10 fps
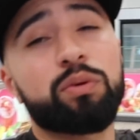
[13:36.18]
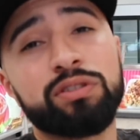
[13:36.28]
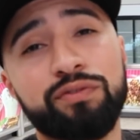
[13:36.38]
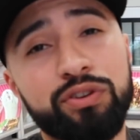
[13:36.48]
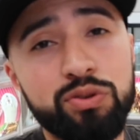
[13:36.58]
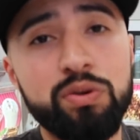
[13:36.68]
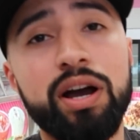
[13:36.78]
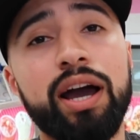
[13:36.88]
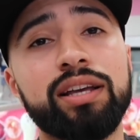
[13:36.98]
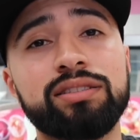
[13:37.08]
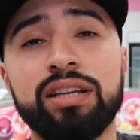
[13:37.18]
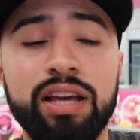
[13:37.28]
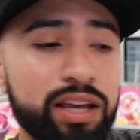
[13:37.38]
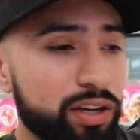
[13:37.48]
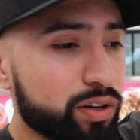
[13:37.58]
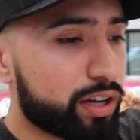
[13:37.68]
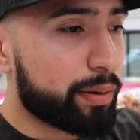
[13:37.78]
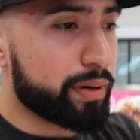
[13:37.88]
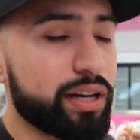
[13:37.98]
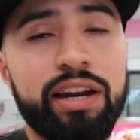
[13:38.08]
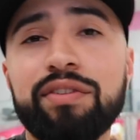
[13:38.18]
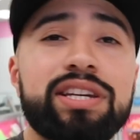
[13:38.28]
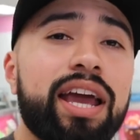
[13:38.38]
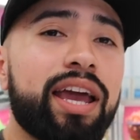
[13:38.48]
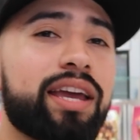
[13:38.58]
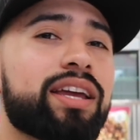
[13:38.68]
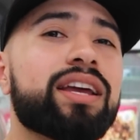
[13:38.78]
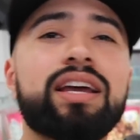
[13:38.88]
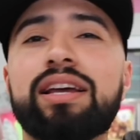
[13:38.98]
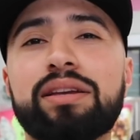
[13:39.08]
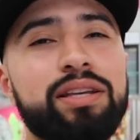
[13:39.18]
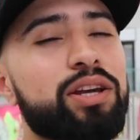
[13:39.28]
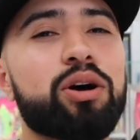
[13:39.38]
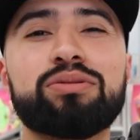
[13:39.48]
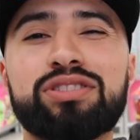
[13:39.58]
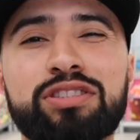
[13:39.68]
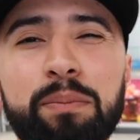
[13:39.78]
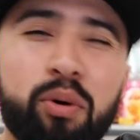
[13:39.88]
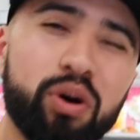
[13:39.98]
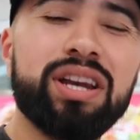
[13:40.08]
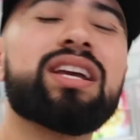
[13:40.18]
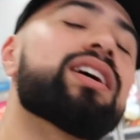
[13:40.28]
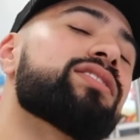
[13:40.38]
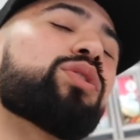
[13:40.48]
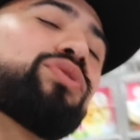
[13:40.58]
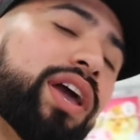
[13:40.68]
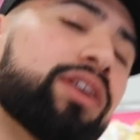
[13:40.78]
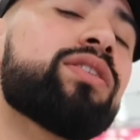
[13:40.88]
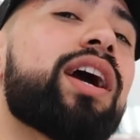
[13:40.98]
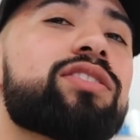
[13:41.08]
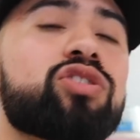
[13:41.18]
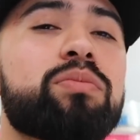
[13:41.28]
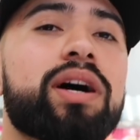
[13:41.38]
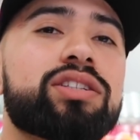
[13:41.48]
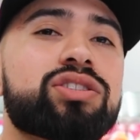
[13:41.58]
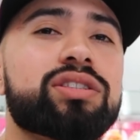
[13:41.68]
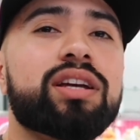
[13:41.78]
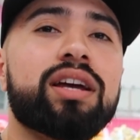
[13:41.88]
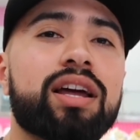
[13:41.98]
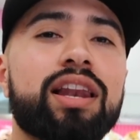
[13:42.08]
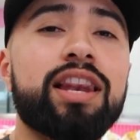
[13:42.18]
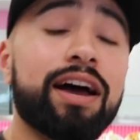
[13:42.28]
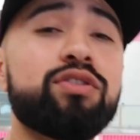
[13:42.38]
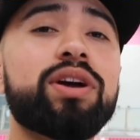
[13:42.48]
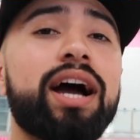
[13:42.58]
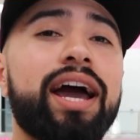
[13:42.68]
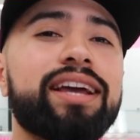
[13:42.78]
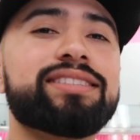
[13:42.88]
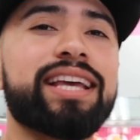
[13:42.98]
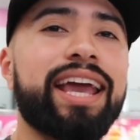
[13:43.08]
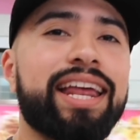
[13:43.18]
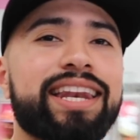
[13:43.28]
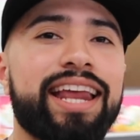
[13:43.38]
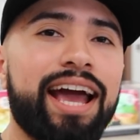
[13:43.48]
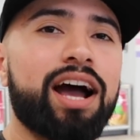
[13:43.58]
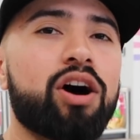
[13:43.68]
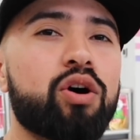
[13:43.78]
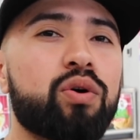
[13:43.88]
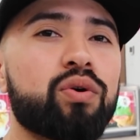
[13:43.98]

wasn't for you guys, you know, coming in every day, you know, just supporting us. So thank you guys so much. Love you guys. And now,